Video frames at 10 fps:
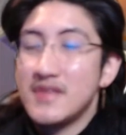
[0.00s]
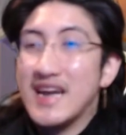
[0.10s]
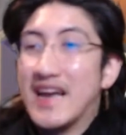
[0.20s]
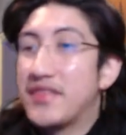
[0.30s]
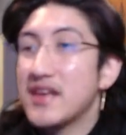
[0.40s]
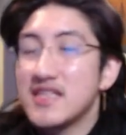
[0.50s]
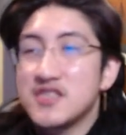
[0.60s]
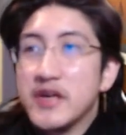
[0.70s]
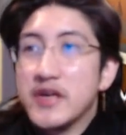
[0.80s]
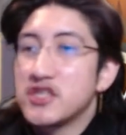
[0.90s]
I think
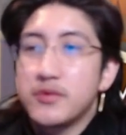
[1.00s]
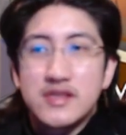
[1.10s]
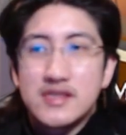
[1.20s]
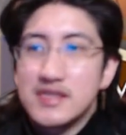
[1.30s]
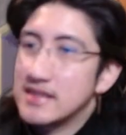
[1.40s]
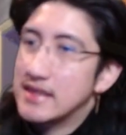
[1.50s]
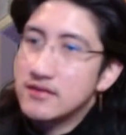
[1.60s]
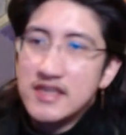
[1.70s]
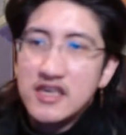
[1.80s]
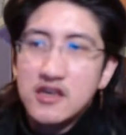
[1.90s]
especially with the discounts
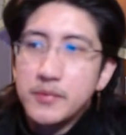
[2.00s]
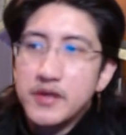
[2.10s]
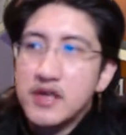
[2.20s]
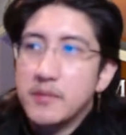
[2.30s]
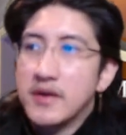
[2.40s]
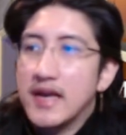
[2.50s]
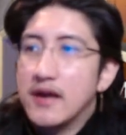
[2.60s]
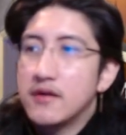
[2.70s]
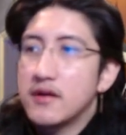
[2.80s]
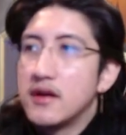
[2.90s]
that are going to be coming
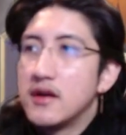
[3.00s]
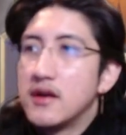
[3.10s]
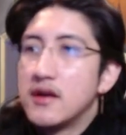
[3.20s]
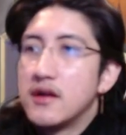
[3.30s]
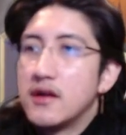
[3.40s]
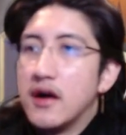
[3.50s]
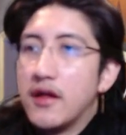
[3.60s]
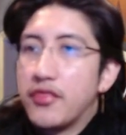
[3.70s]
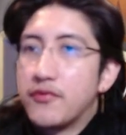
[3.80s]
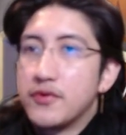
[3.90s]
out
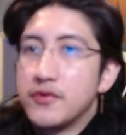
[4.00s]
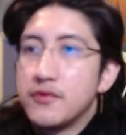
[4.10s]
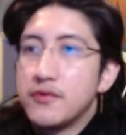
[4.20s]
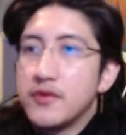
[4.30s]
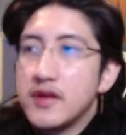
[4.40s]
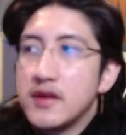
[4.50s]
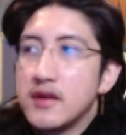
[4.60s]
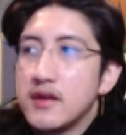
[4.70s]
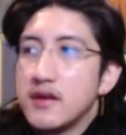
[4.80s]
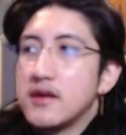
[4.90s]
through
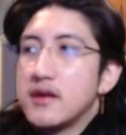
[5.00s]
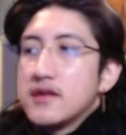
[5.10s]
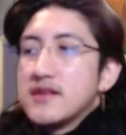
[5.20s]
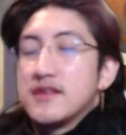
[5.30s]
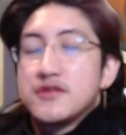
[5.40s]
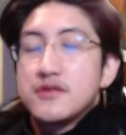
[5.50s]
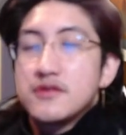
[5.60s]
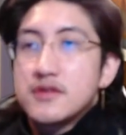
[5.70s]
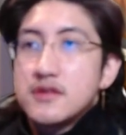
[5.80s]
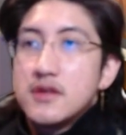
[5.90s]
the
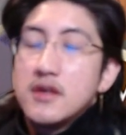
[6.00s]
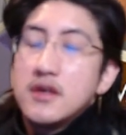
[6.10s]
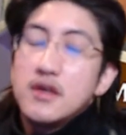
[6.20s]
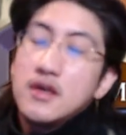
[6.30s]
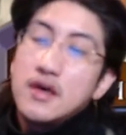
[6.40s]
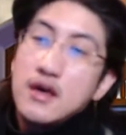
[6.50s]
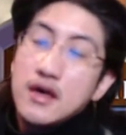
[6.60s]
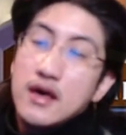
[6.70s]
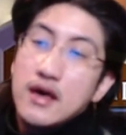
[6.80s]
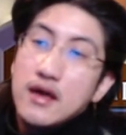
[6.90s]
sigils,
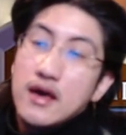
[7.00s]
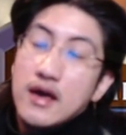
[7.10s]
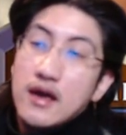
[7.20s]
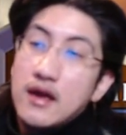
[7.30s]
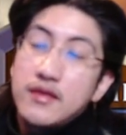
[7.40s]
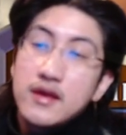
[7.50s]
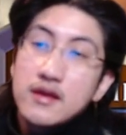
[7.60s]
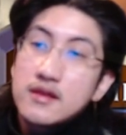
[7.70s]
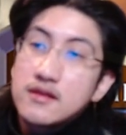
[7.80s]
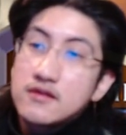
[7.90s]
I think
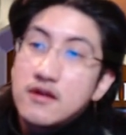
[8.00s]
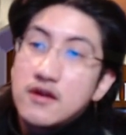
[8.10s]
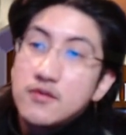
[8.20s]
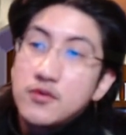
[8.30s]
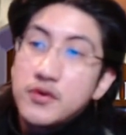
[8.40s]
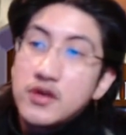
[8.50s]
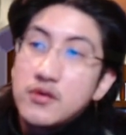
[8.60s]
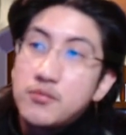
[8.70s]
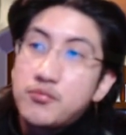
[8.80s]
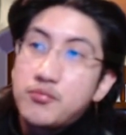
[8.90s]
that this card will
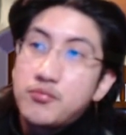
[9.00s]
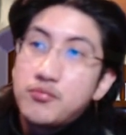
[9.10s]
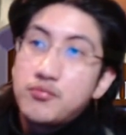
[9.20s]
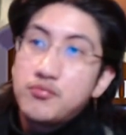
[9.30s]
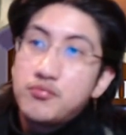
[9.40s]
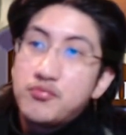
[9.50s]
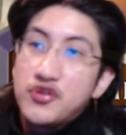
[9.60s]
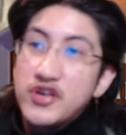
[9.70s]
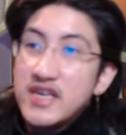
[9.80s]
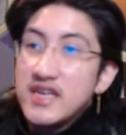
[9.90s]
be
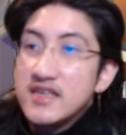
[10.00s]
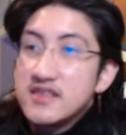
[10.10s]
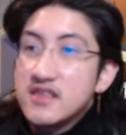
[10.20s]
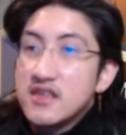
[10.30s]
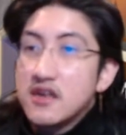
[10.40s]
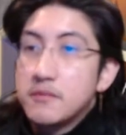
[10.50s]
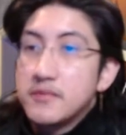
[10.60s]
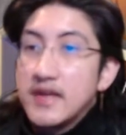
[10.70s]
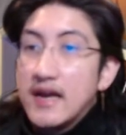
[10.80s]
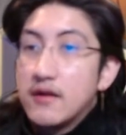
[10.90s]
pretty easy to come
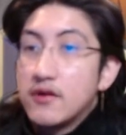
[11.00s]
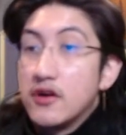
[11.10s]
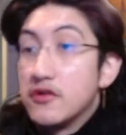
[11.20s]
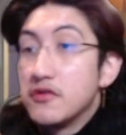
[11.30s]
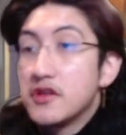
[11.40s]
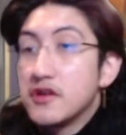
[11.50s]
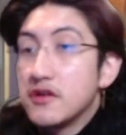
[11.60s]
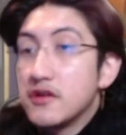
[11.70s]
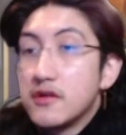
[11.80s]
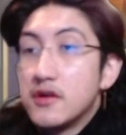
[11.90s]
down earlier